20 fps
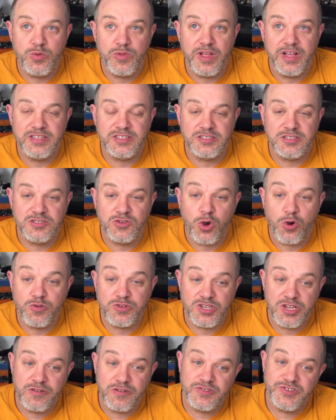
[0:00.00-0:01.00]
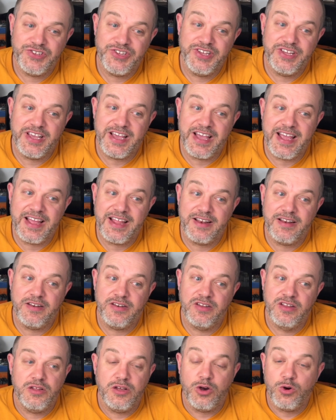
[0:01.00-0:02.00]
That's Horus Heresy and
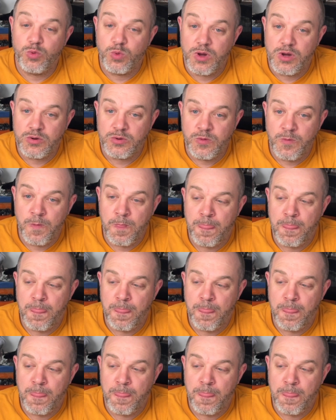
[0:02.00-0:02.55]
the Old World.